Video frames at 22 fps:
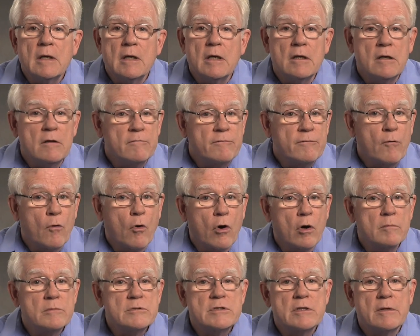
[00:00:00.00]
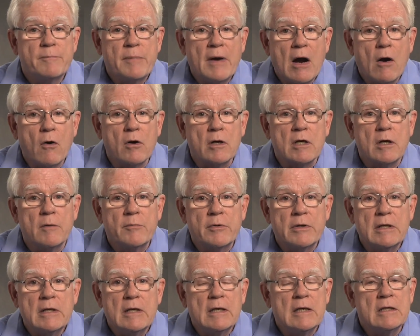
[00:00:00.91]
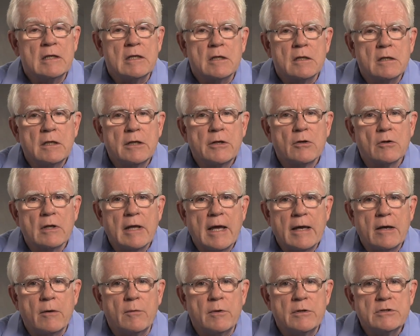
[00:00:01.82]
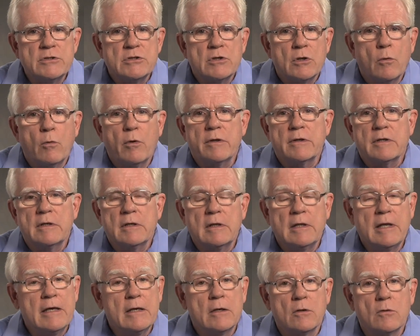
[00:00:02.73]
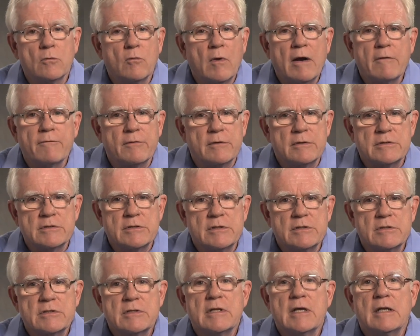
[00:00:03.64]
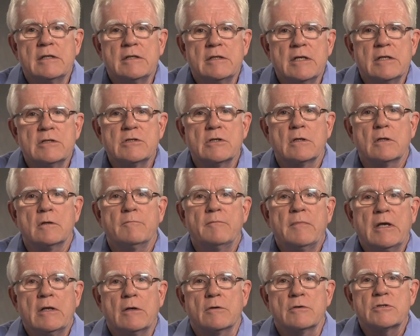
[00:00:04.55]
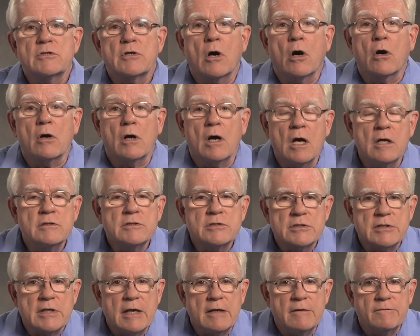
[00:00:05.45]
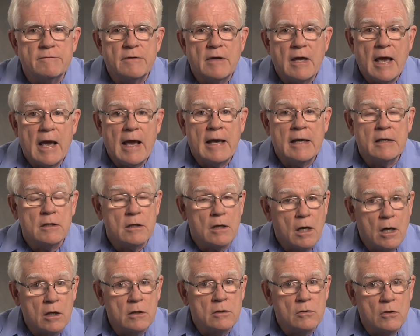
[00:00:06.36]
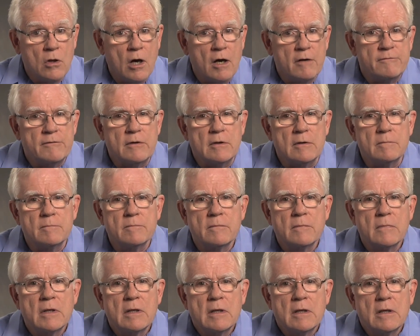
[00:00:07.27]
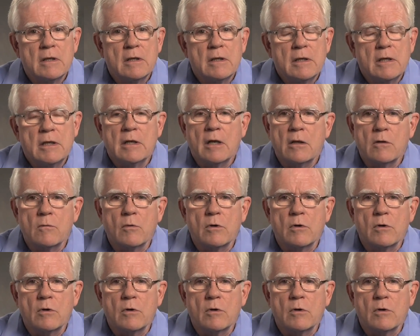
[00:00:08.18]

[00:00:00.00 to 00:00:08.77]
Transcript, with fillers: It informs the power company in clear language with legal references that digital meters are unsafe and unlawful. In other